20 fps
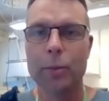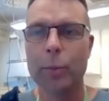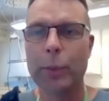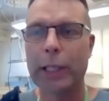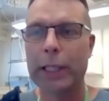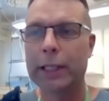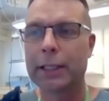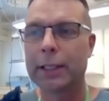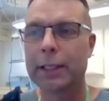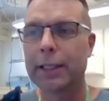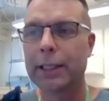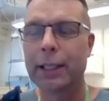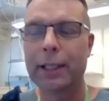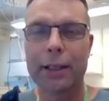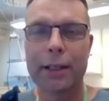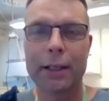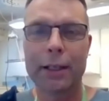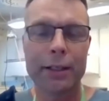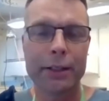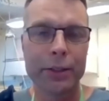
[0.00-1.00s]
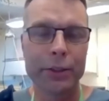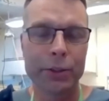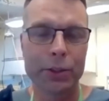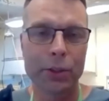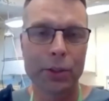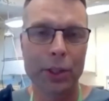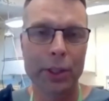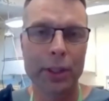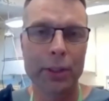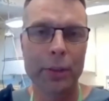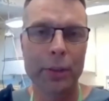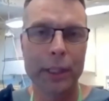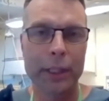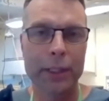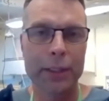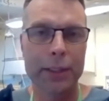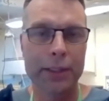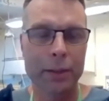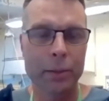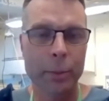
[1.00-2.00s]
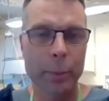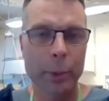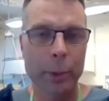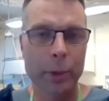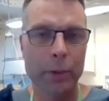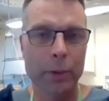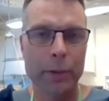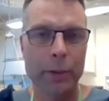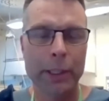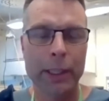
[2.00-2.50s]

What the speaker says: but they are usually quite simple.